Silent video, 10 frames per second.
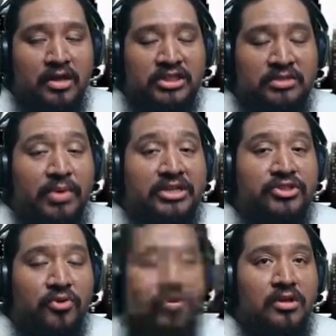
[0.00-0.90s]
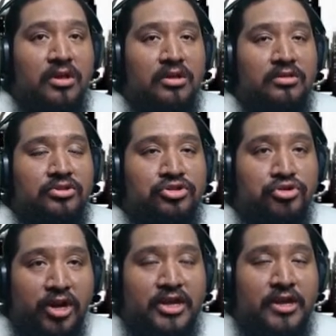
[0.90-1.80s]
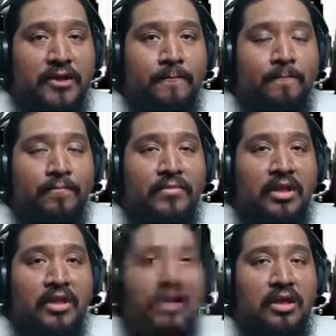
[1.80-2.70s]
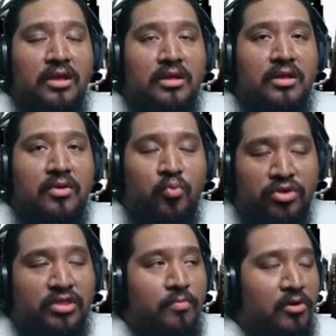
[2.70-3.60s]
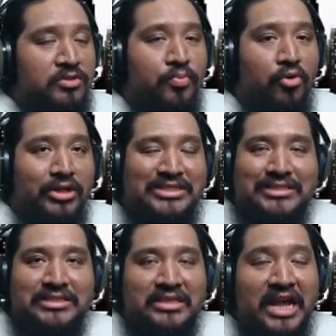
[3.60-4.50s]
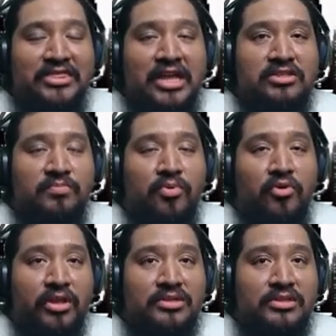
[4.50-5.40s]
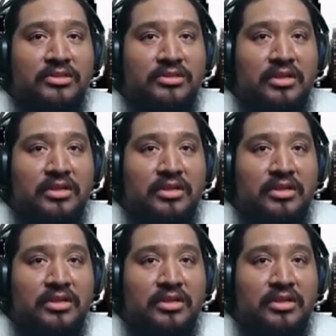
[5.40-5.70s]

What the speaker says: special trick worth the most points, 9,000 points.